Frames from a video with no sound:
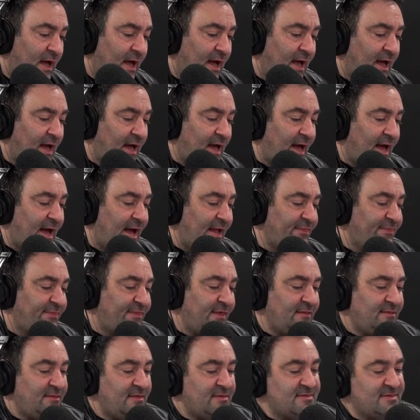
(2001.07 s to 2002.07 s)
Uh, I
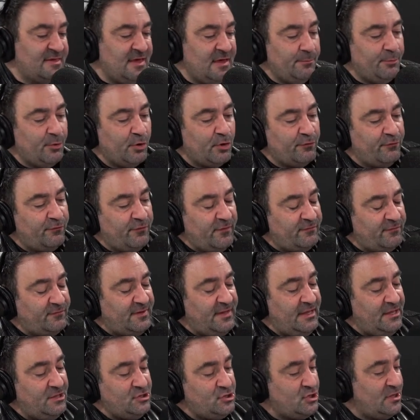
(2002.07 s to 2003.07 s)
think the ZBook
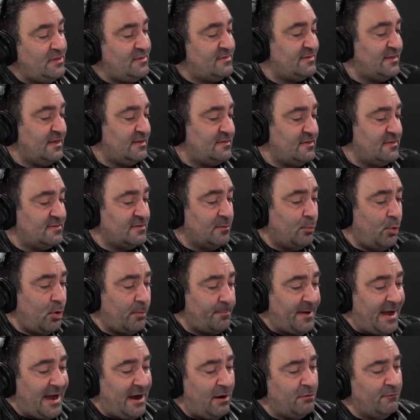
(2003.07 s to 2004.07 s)
15 G6 is a
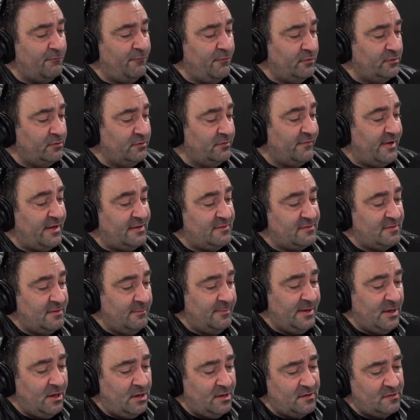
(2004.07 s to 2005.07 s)
more powerful device,
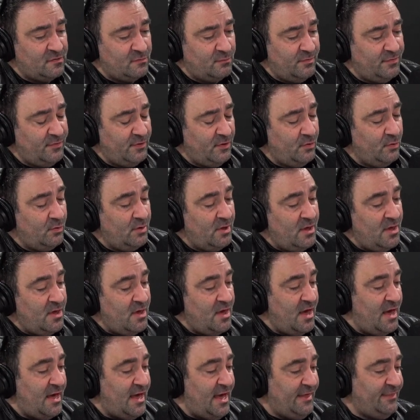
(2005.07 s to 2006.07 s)
to be honest with you.
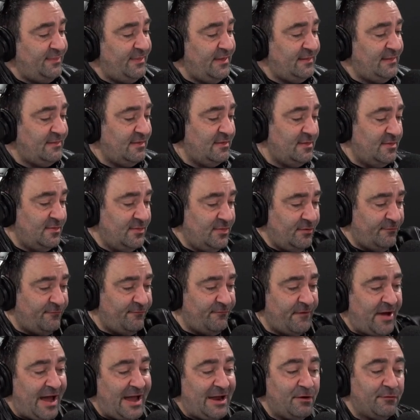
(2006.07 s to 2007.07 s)
I think the, the
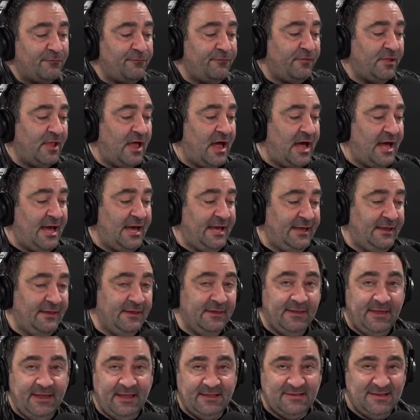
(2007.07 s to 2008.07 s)
Firefly
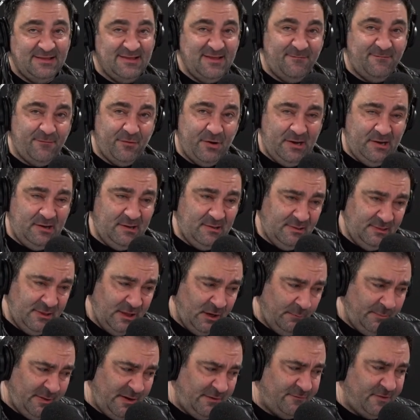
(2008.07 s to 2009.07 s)
hits a different,
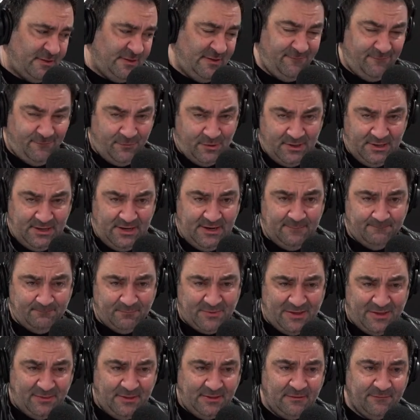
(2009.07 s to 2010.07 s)
little bit of a different need.
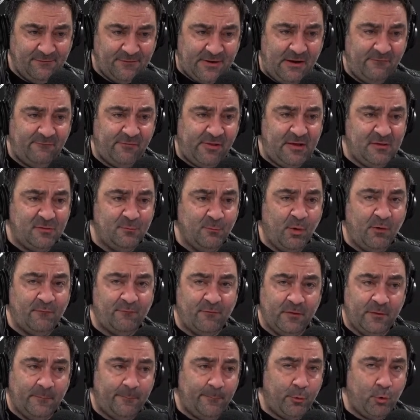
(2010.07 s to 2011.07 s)
I think the Firefly is more
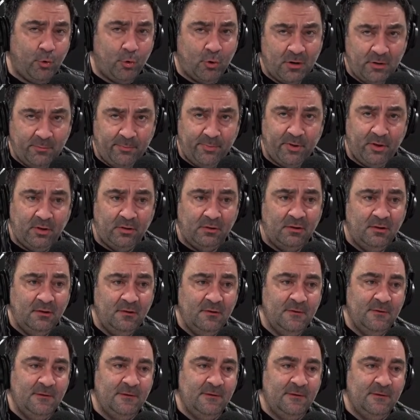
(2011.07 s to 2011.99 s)
for the portable